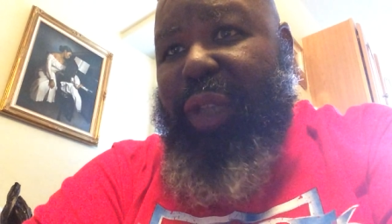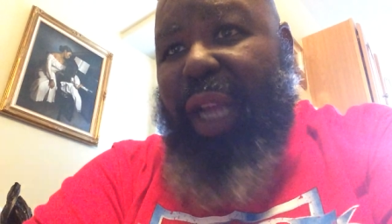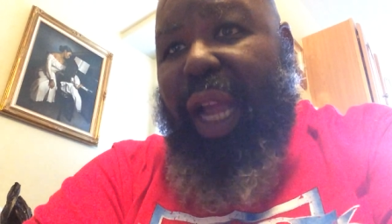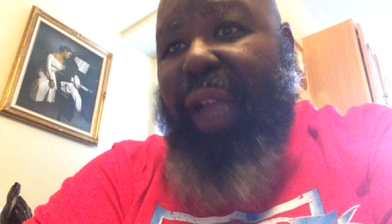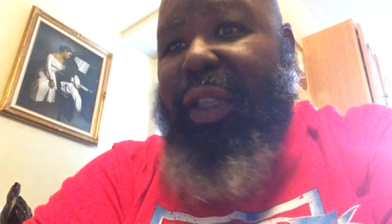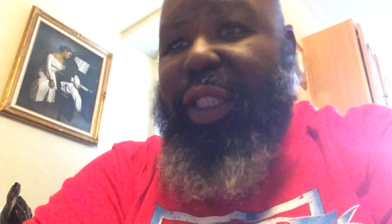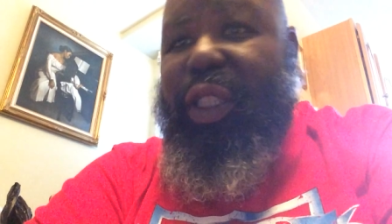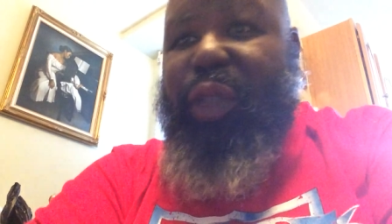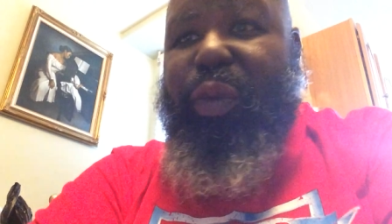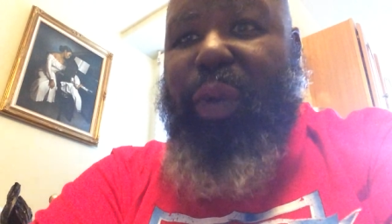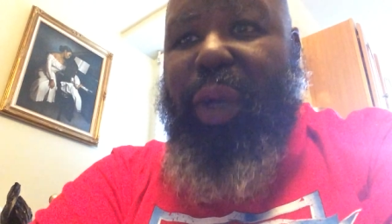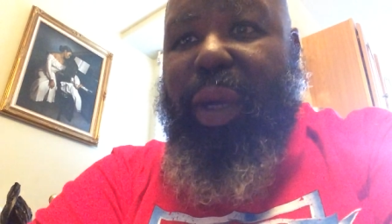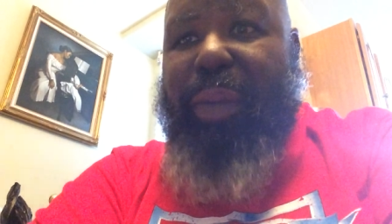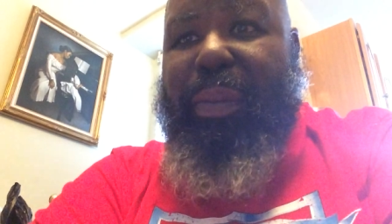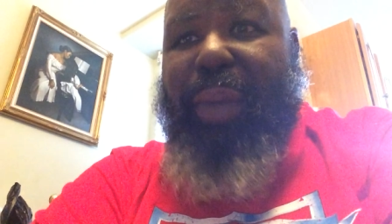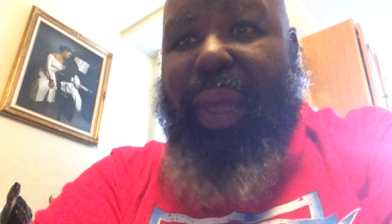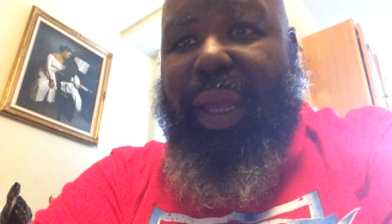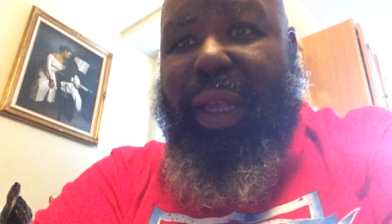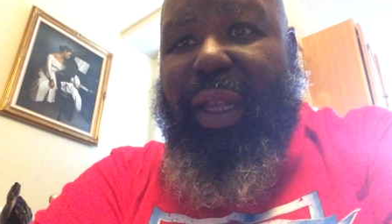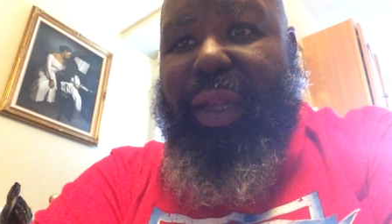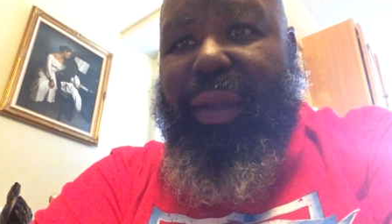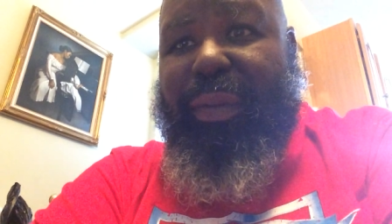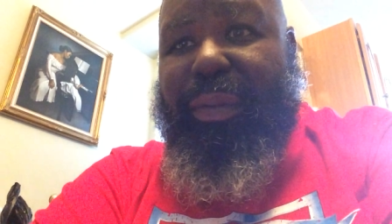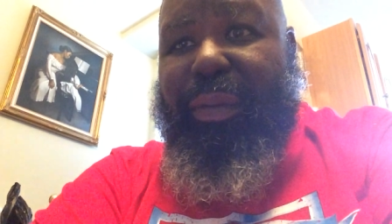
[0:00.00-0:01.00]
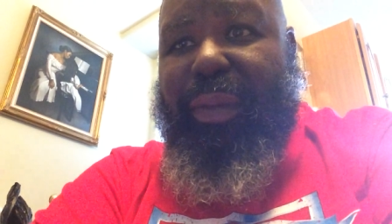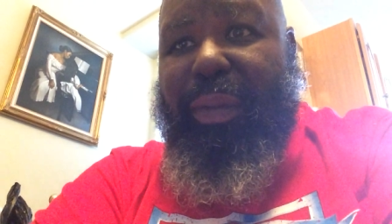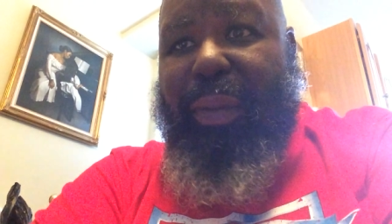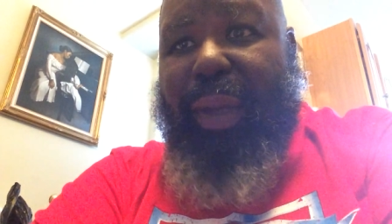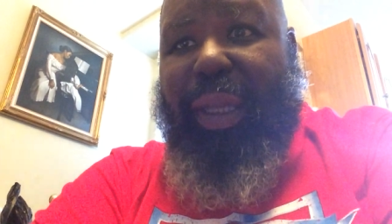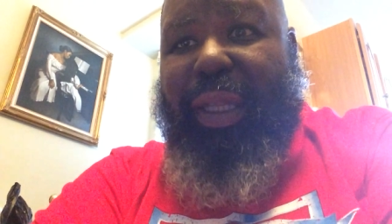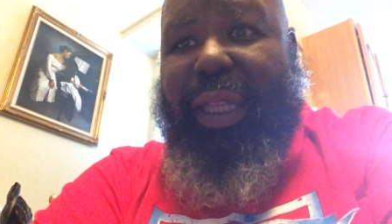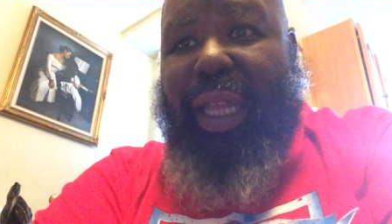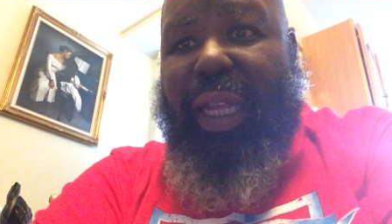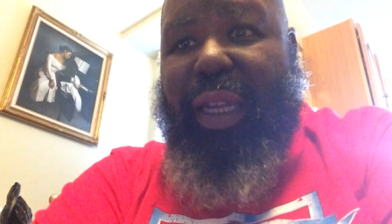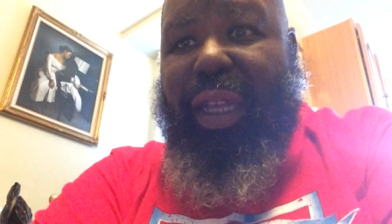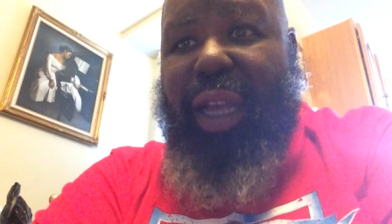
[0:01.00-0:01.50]
I just want to make a,
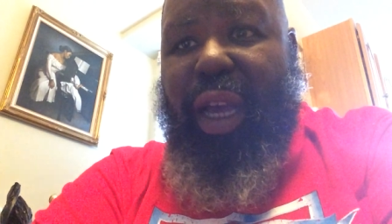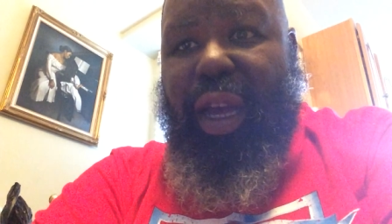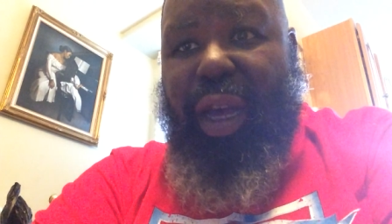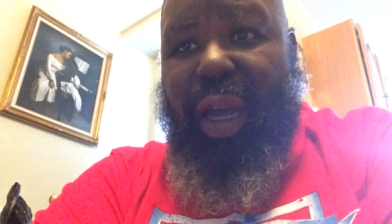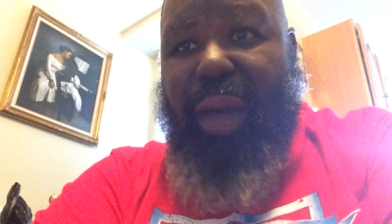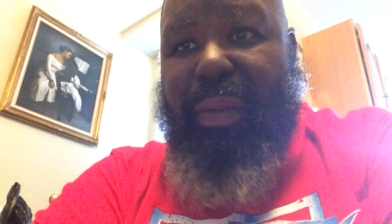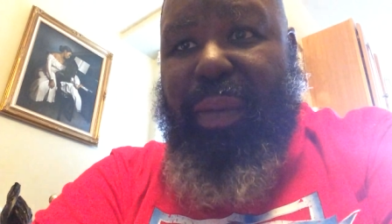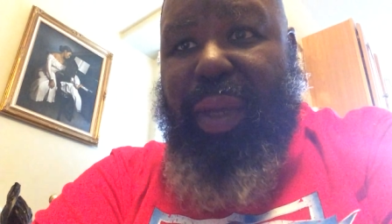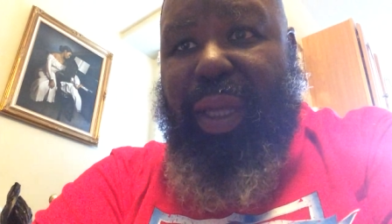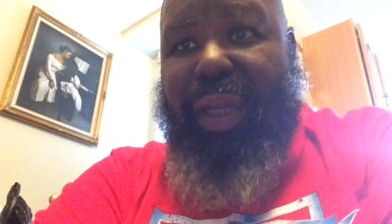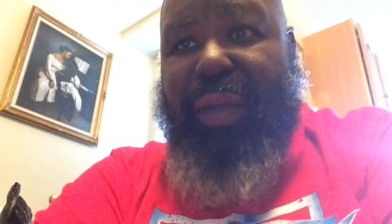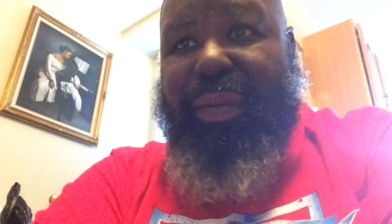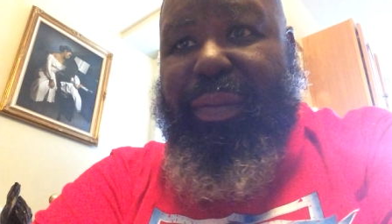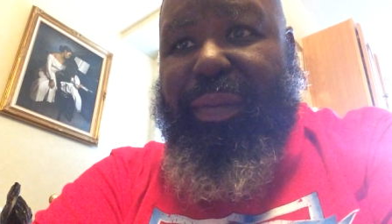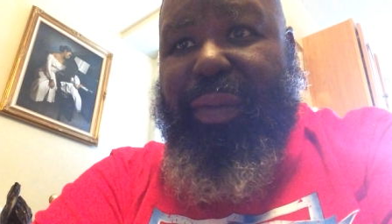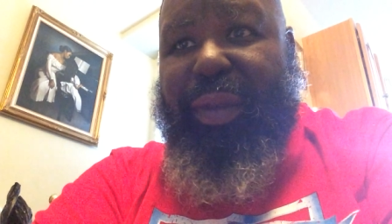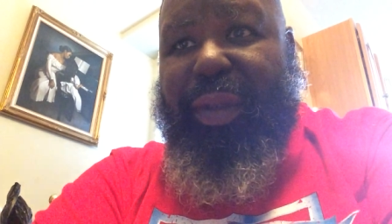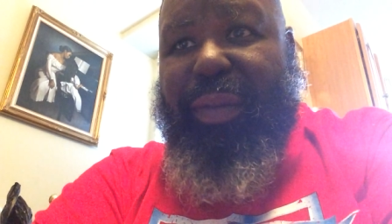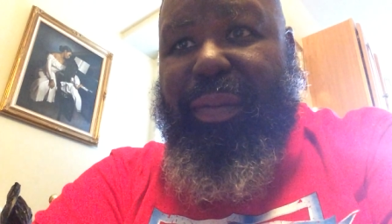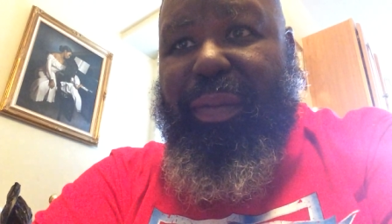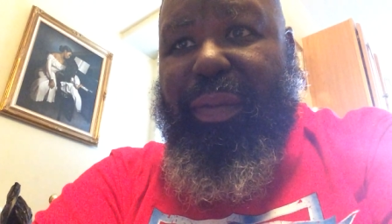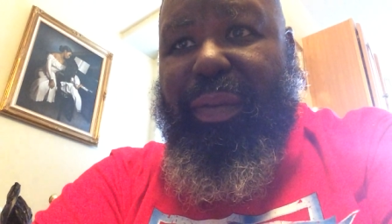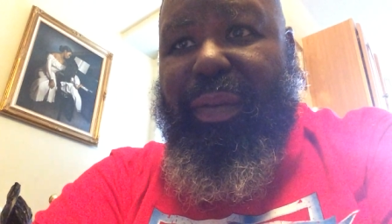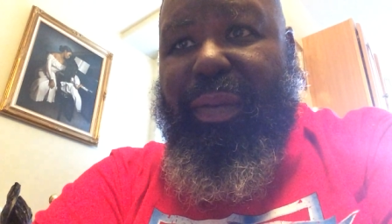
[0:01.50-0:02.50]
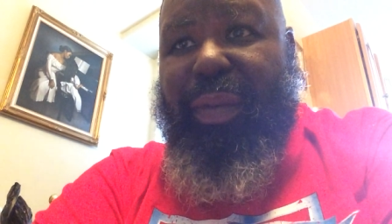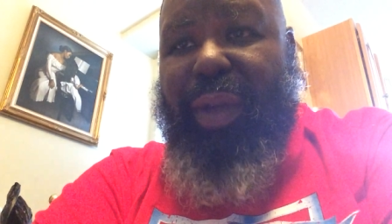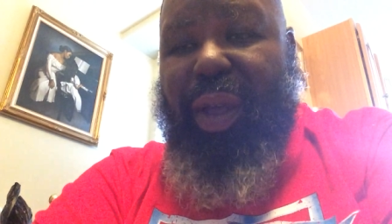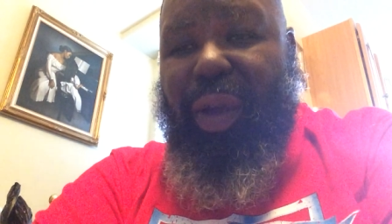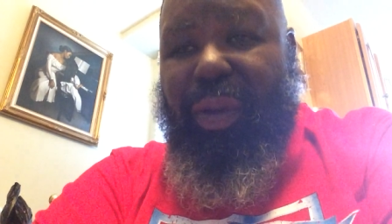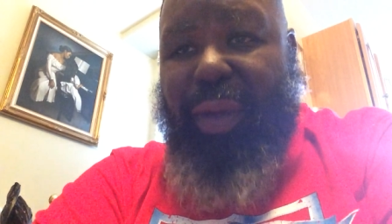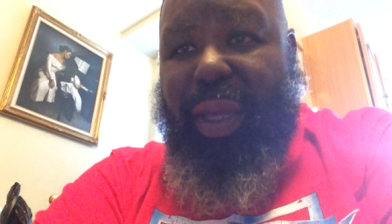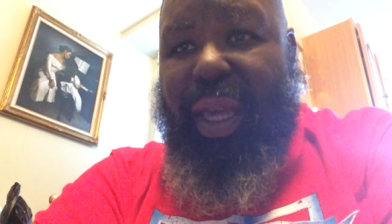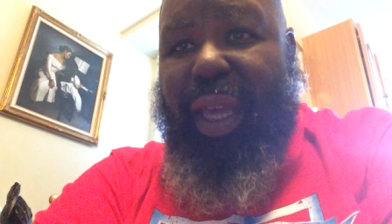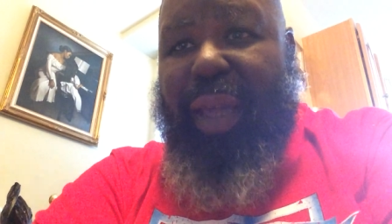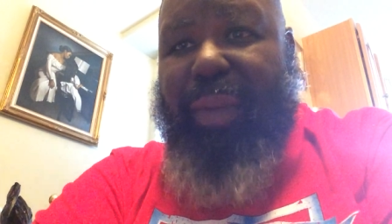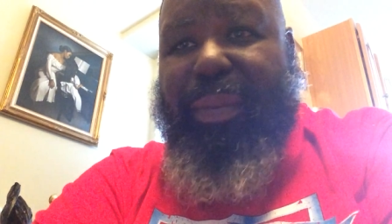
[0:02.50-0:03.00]
make that comment.
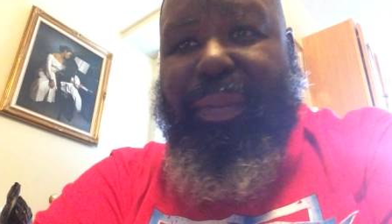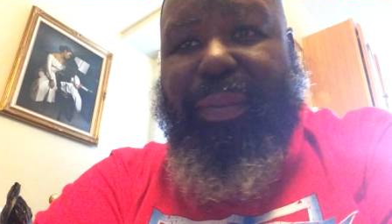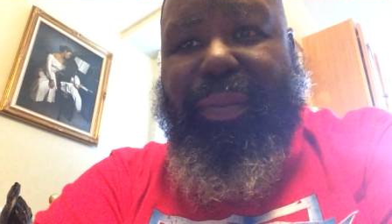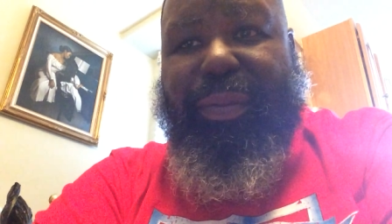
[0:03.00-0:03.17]
Okay.